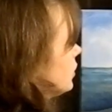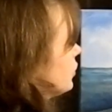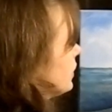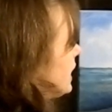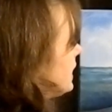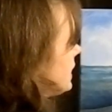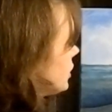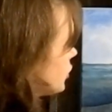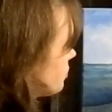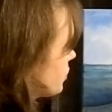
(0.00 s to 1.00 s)

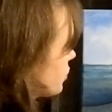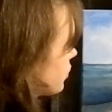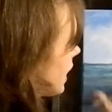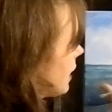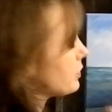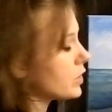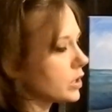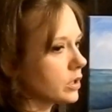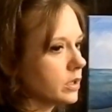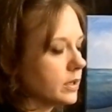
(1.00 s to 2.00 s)
creating the
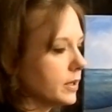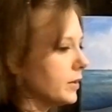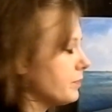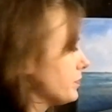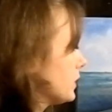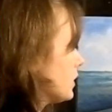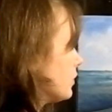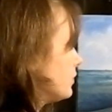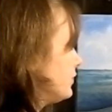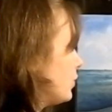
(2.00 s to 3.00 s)
proper
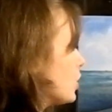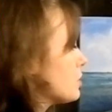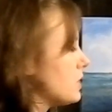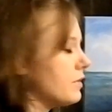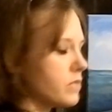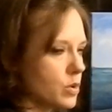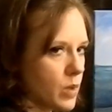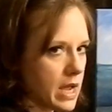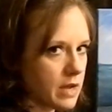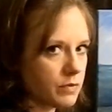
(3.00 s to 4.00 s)
form of the
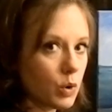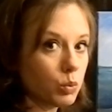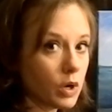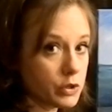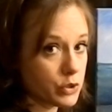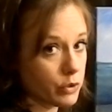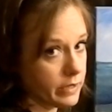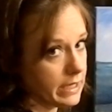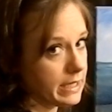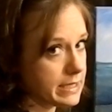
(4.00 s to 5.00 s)
wave, we're also
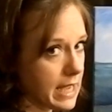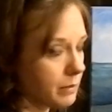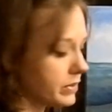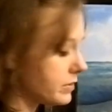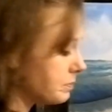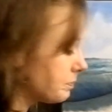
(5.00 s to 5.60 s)
creating depth.